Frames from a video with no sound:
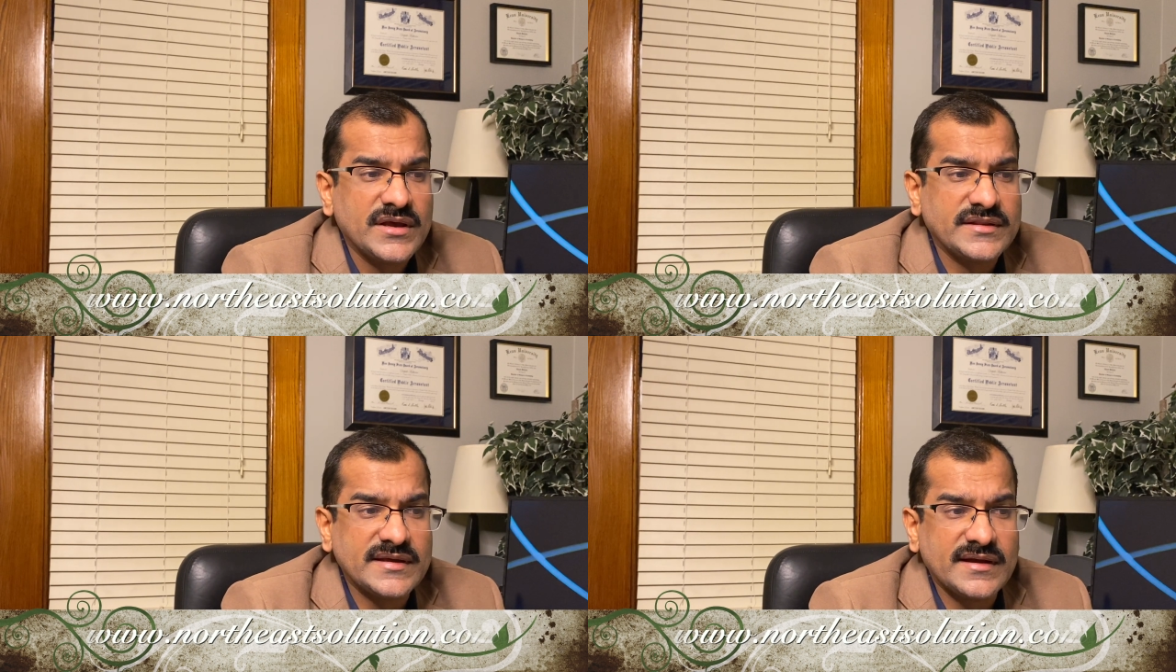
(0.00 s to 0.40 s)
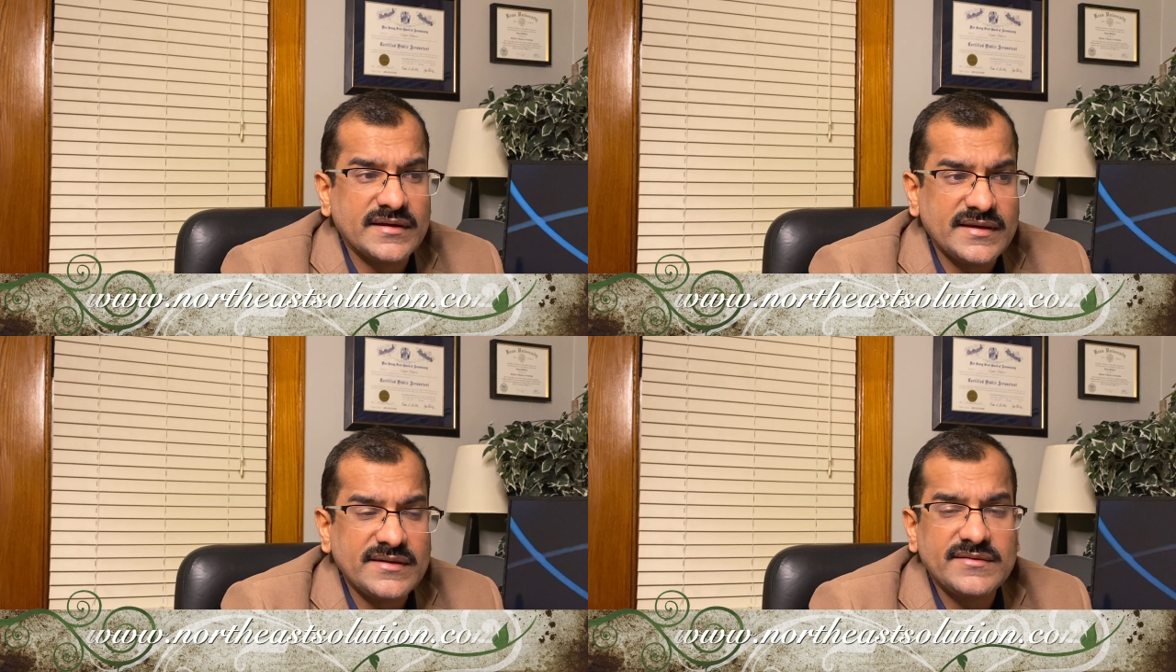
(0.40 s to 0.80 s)
There
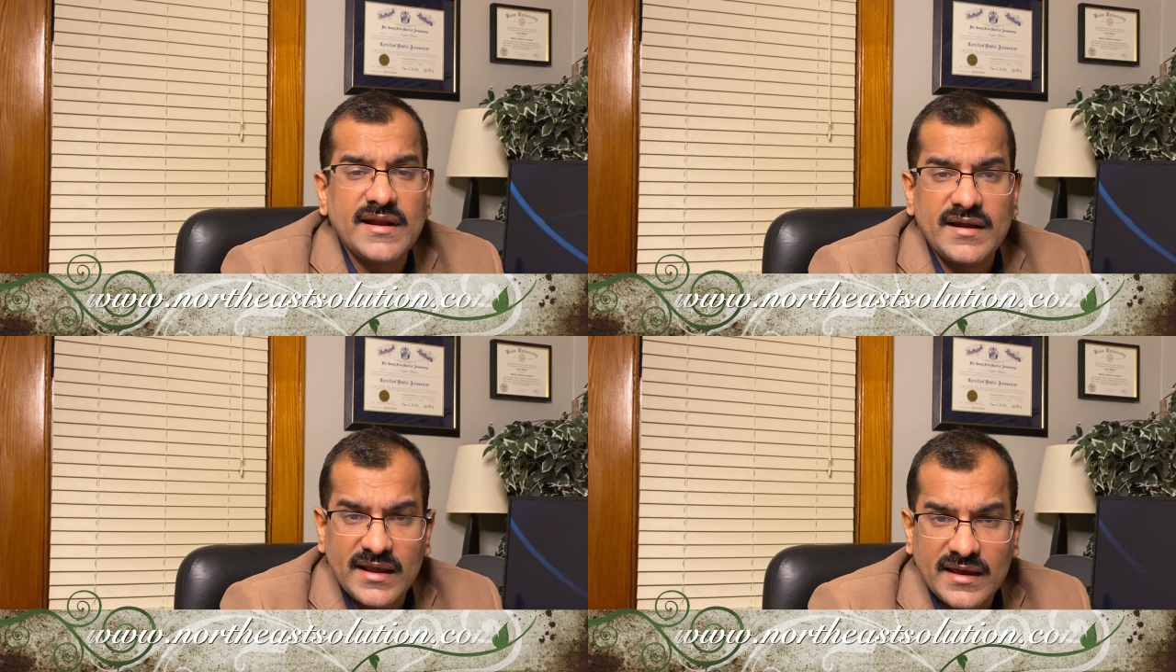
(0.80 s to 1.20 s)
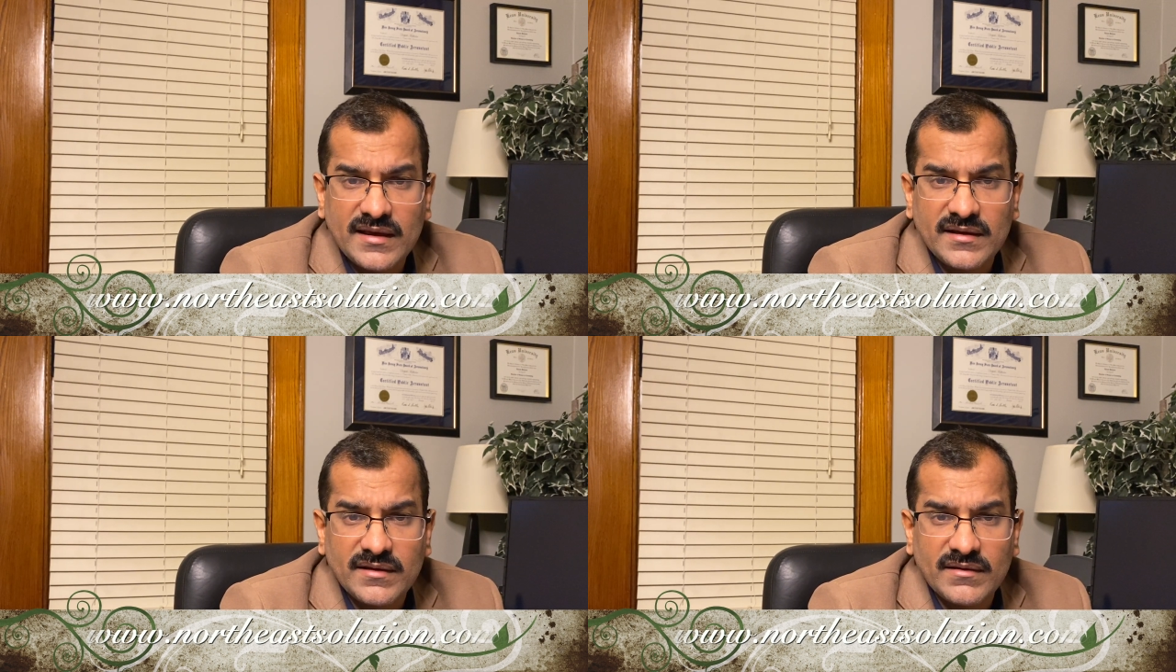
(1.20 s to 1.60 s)
is a
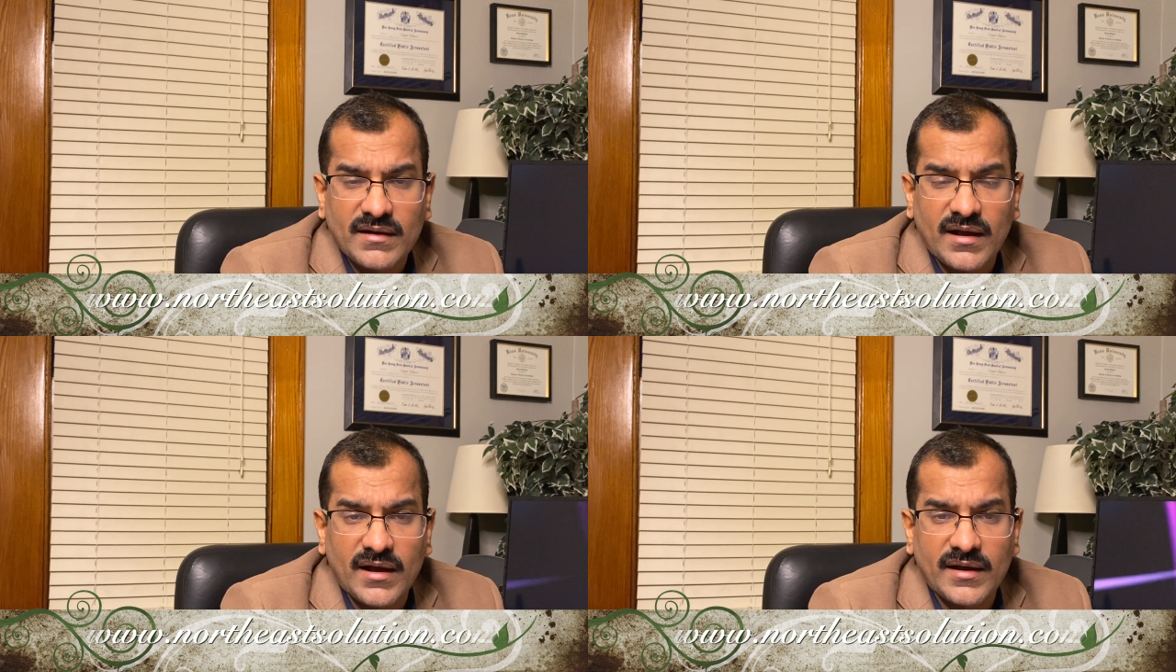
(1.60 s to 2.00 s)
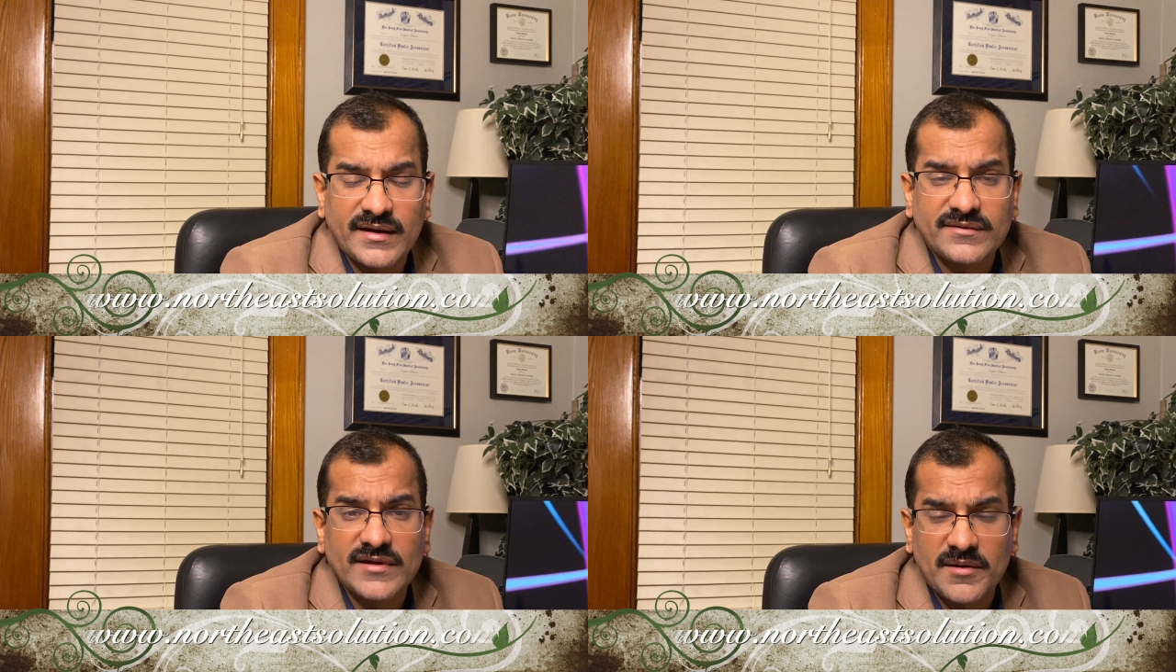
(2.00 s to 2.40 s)
link
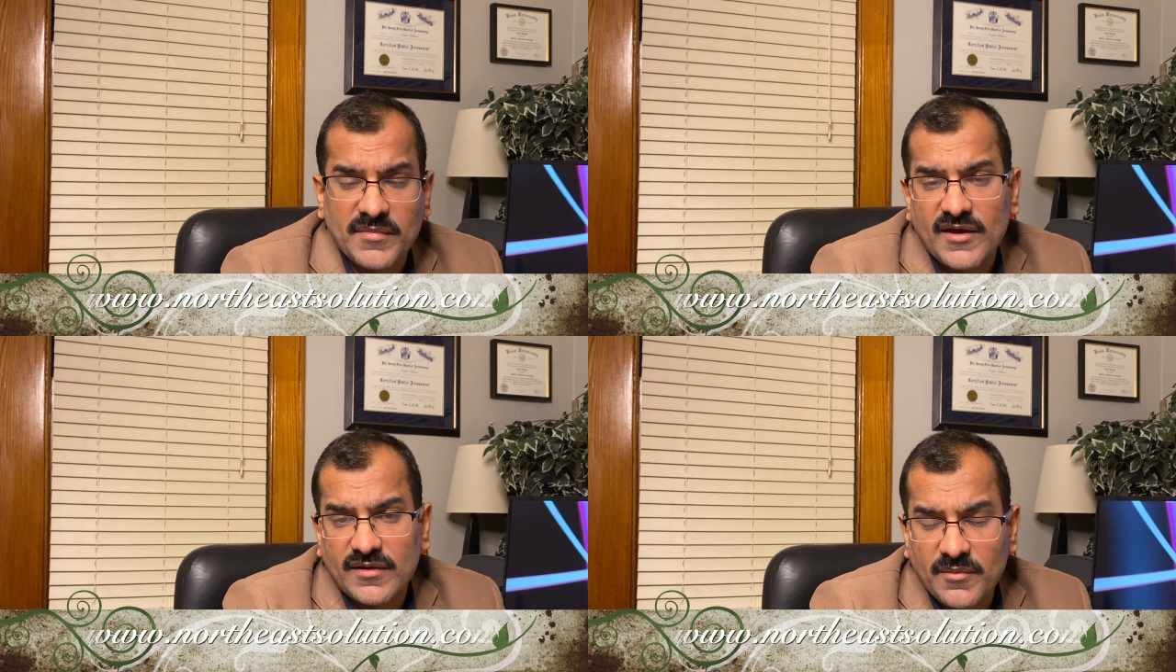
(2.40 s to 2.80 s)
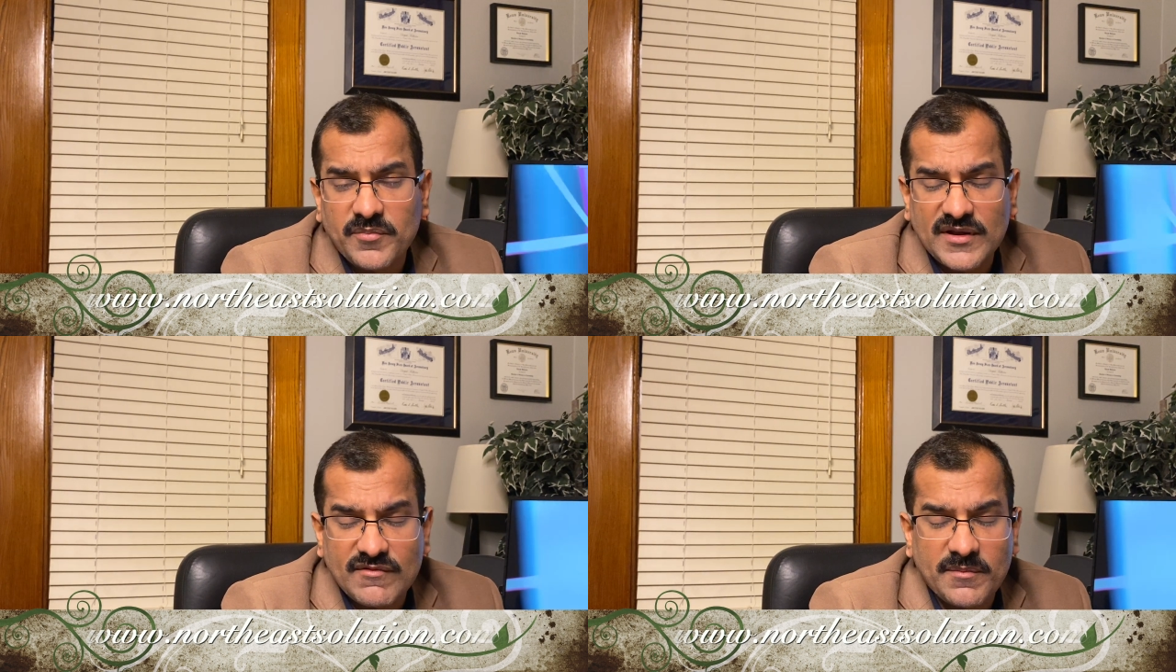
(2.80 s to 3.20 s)
It's on my
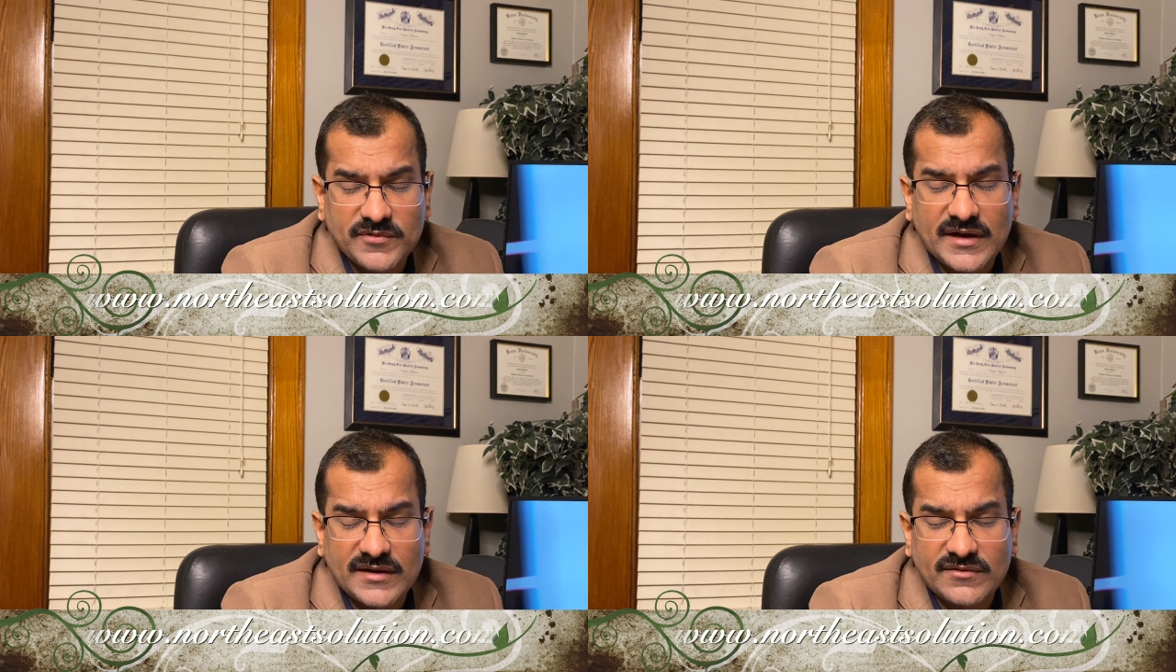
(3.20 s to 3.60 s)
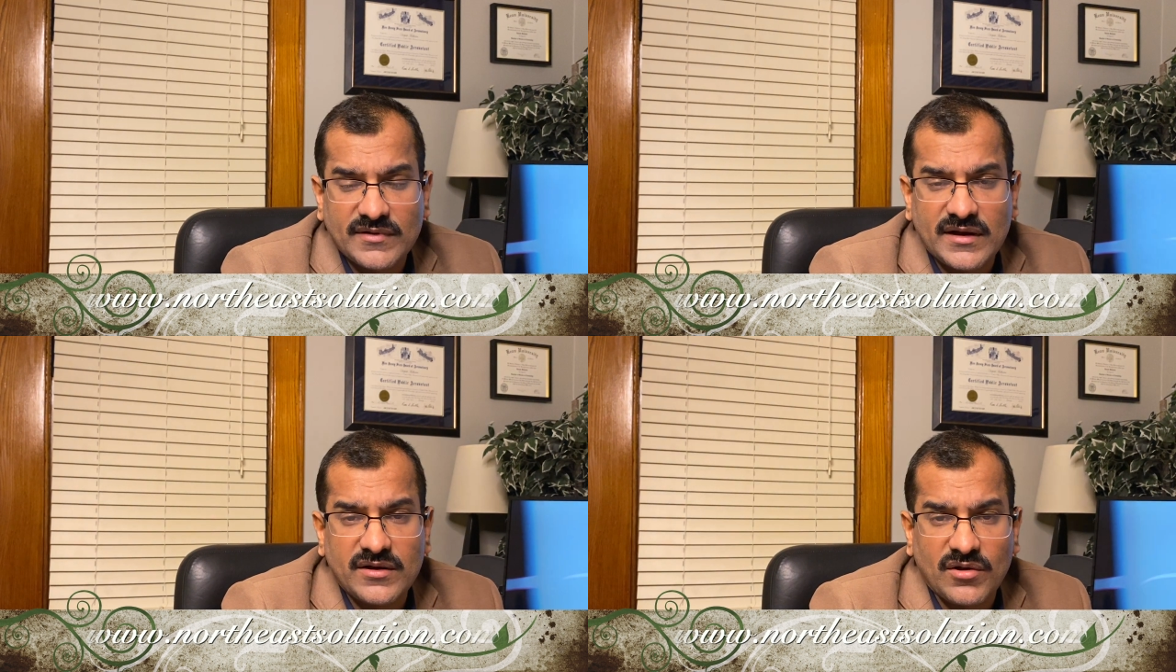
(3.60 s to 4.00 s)
company website as
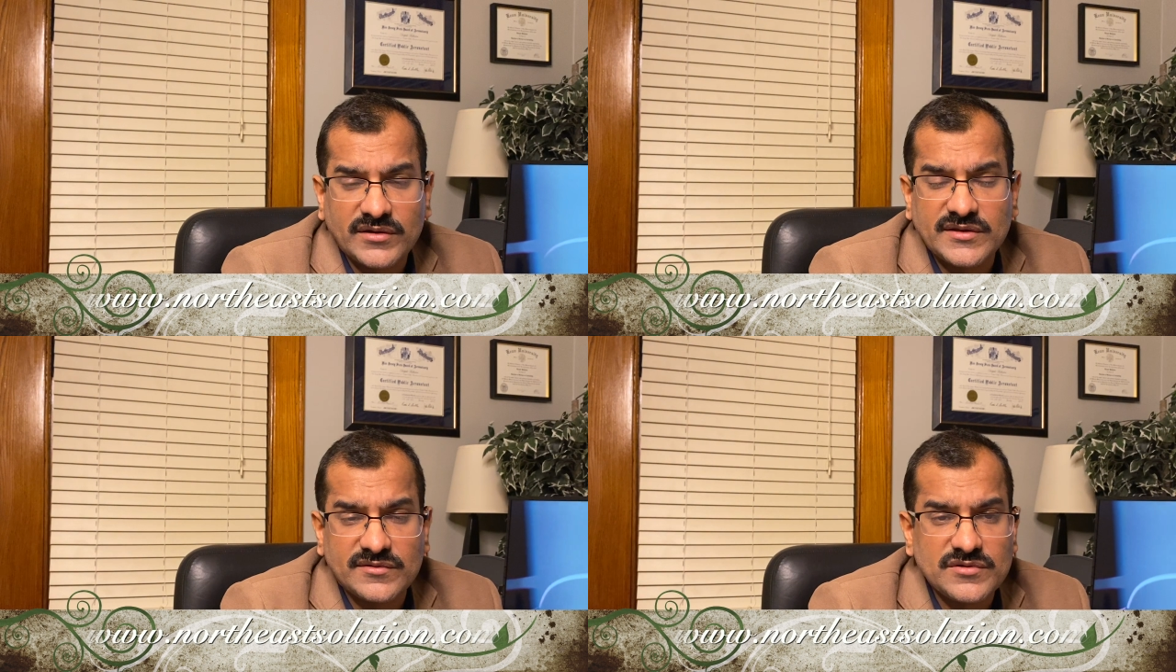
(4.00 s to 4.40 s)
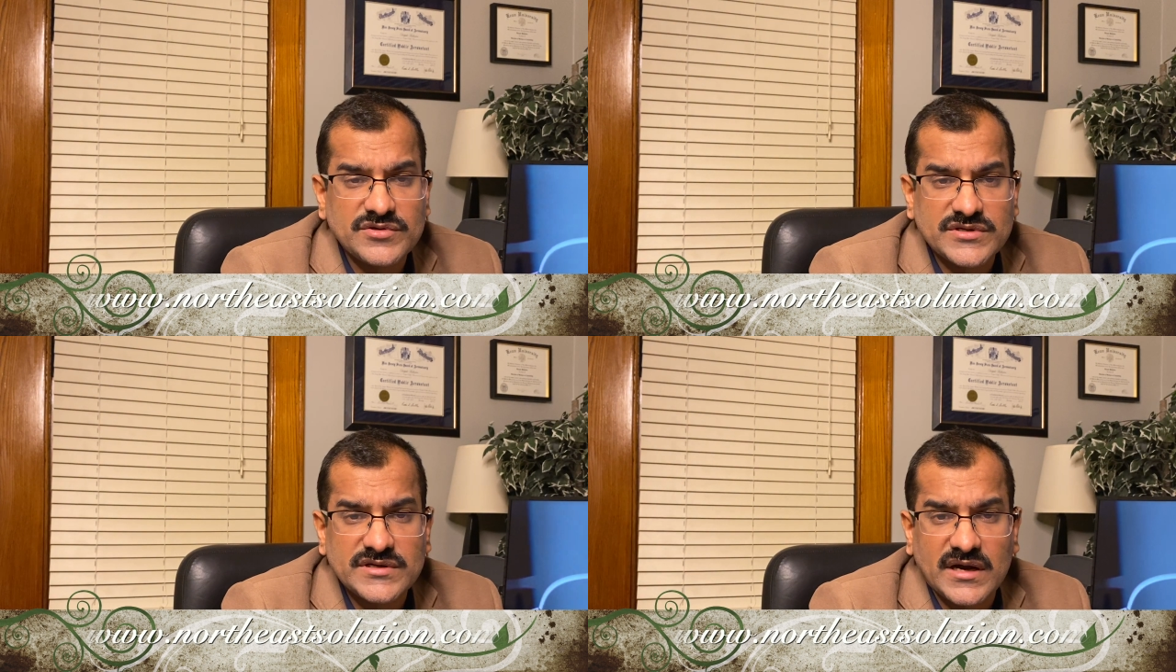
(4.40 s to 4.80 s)
well,
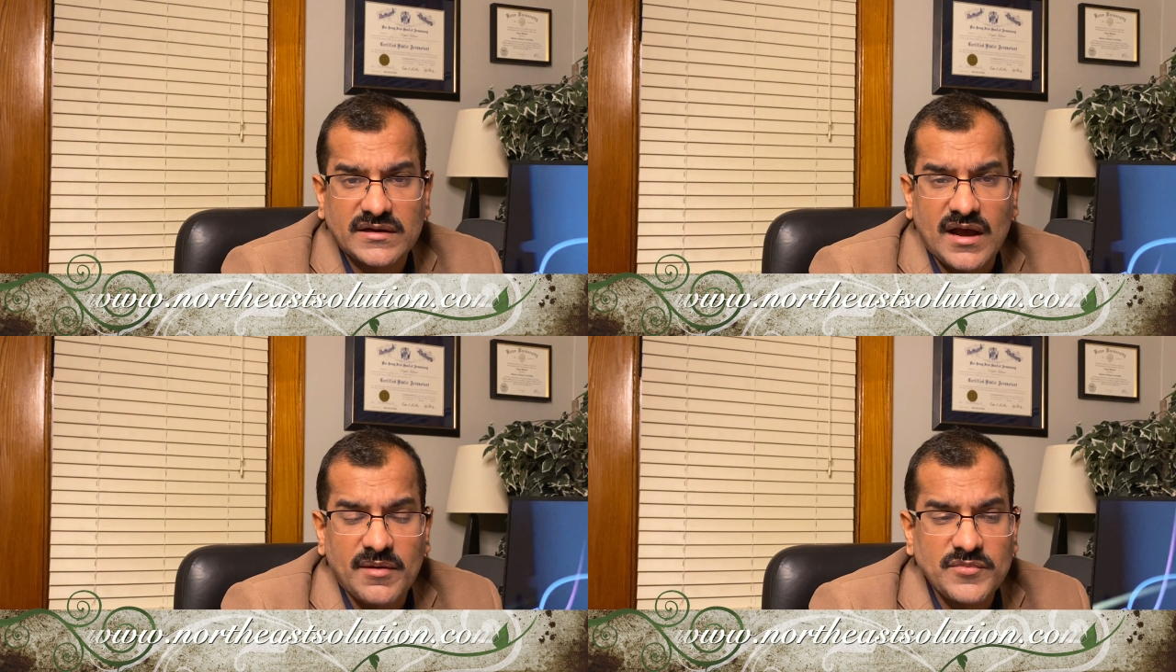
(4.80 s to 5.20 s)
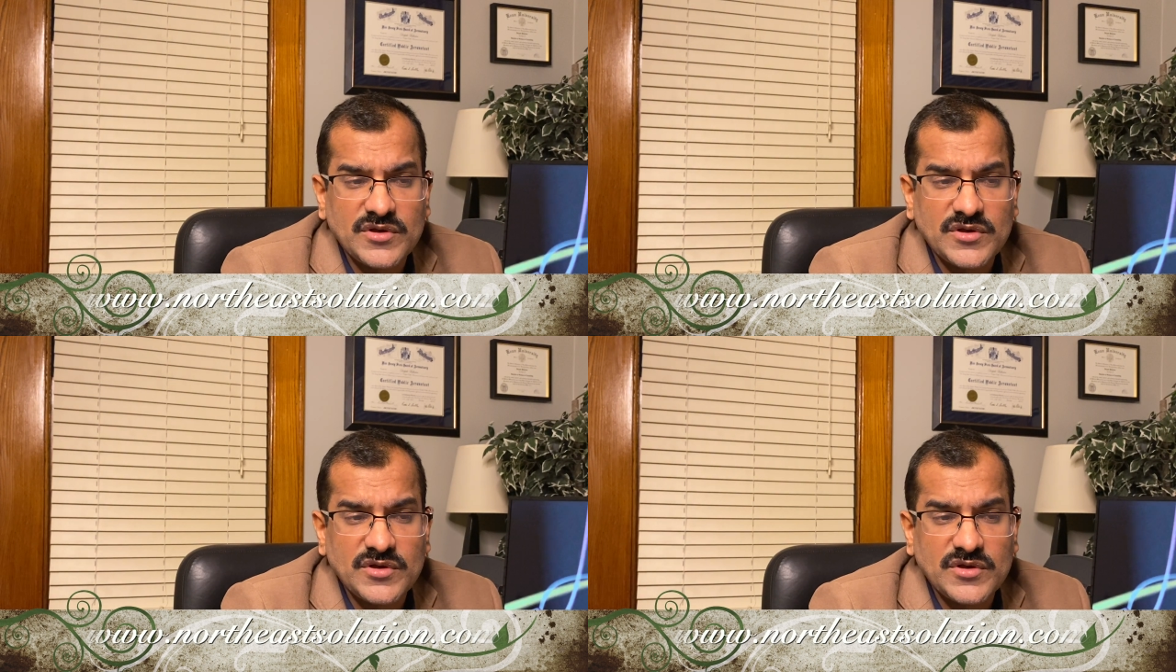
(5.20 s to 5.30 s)
northeastsolution.com.